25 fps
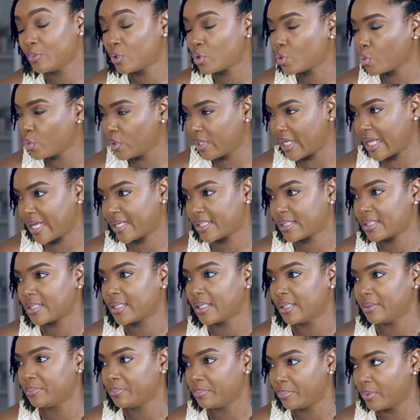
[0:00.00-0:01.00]
To an
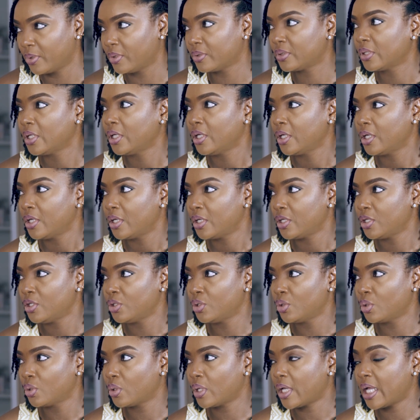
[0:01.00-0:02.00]
extent, but
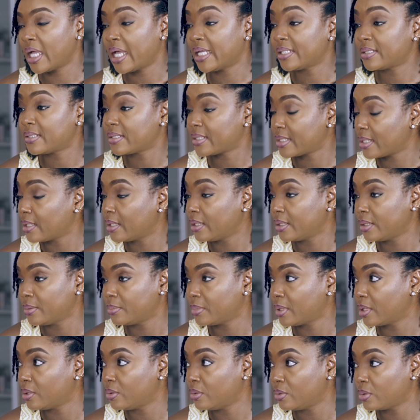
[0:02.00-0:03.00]
I had to tell him
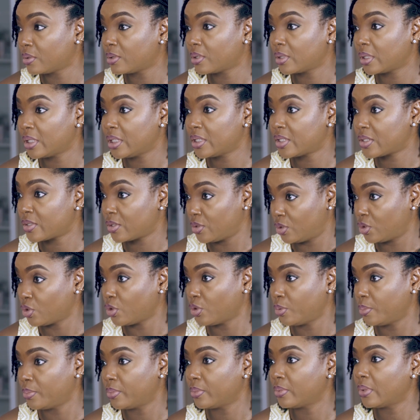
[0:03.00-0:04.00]
that, look, it's a
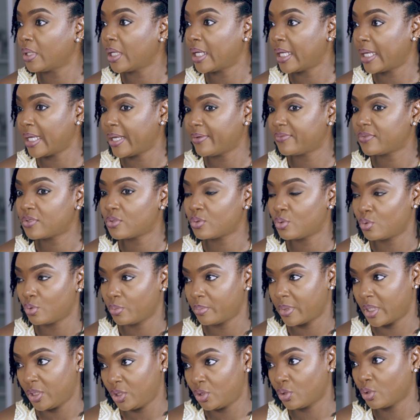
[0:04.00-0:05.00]
job. I have to do
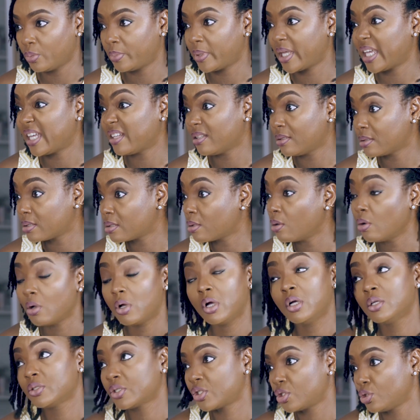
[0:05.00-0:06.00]
my job, or
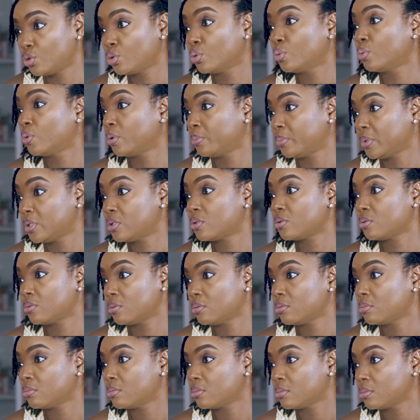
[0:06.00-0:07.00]
else you don't want me to,
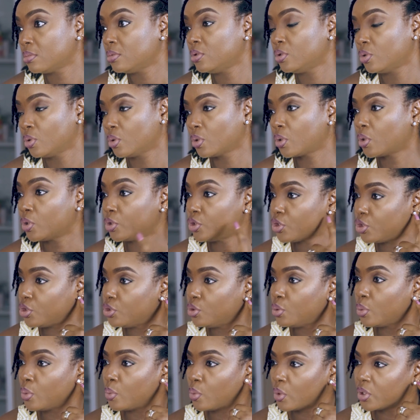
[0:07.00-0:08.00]

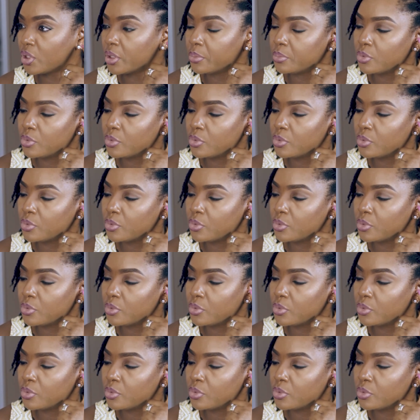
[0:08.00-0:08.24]
continue with what I'm